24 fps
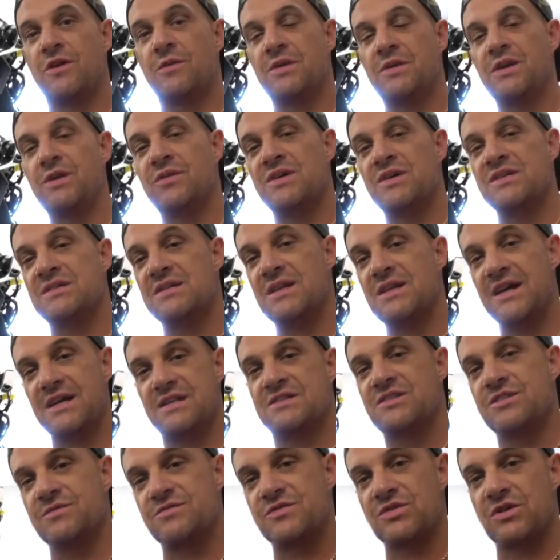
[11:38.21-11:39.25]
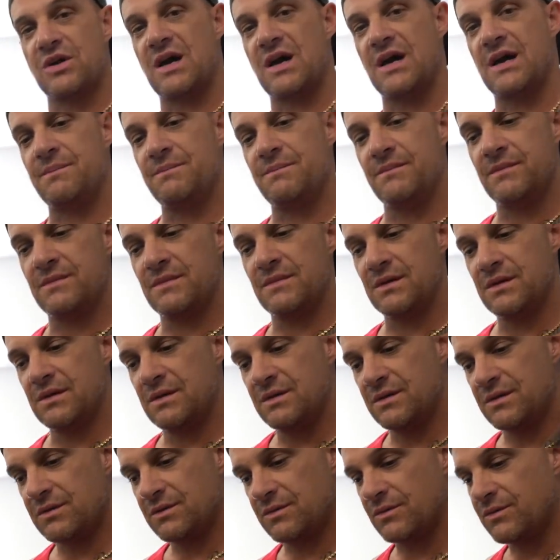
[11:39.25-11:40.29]
But anyways, like, subscribe,
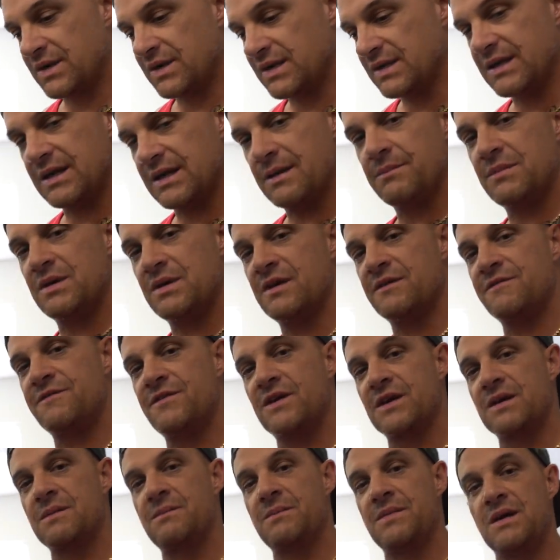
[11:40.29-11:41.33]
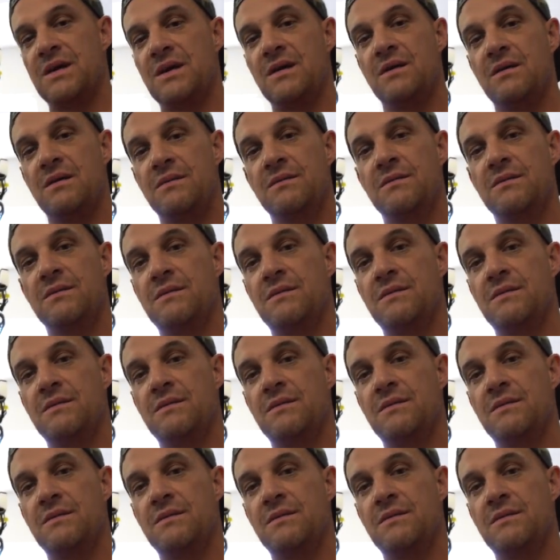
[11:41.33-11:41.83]
ring that motherfucking bell,